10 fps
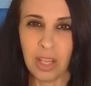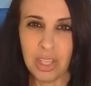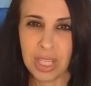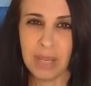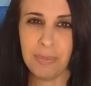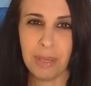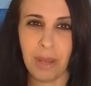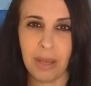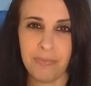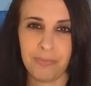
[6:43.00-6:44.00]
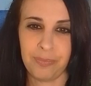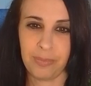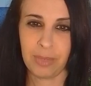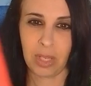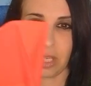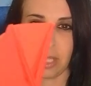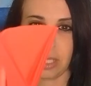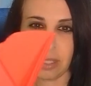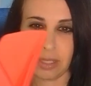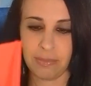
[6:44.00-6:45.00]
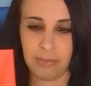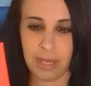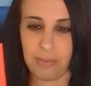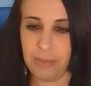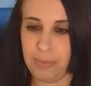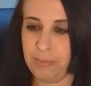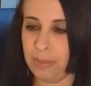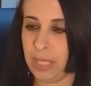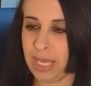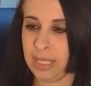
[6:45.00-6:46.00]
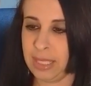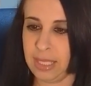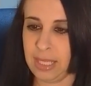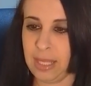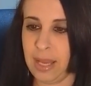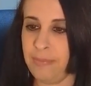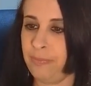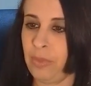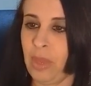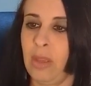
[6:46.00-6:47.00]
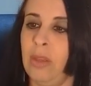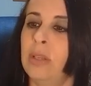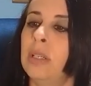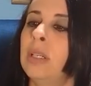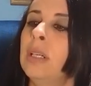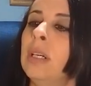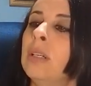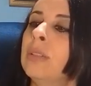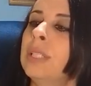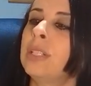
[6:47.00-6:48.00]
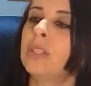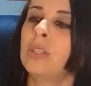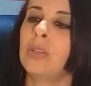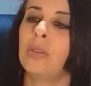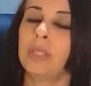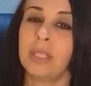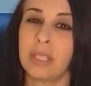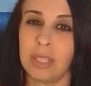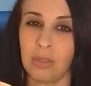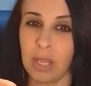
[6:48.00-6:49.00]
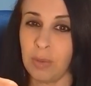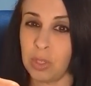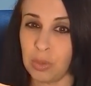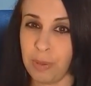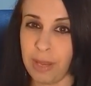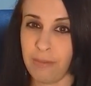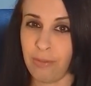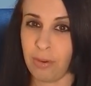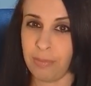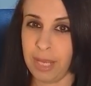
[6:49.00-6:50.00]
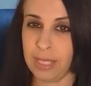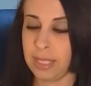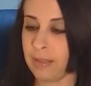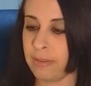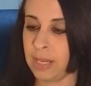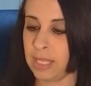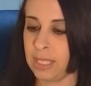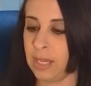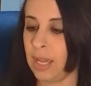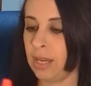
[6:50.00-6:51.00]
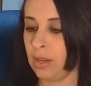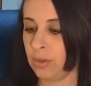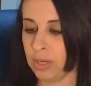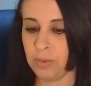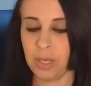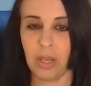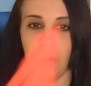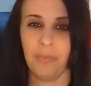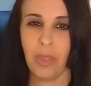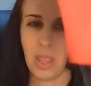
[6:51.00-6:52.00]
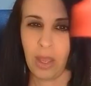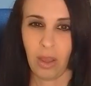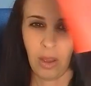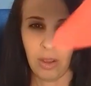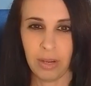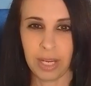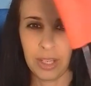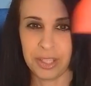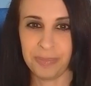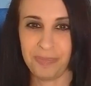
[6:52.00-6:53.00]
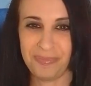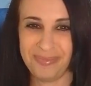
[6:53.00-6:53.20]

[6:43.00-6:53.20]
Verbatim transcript: I'll just keep them up because maybe people like to see them. Uh-oh, these two, this is, you get what you pay for, man, Seven ninety nine. Oh, here we go. All right, good.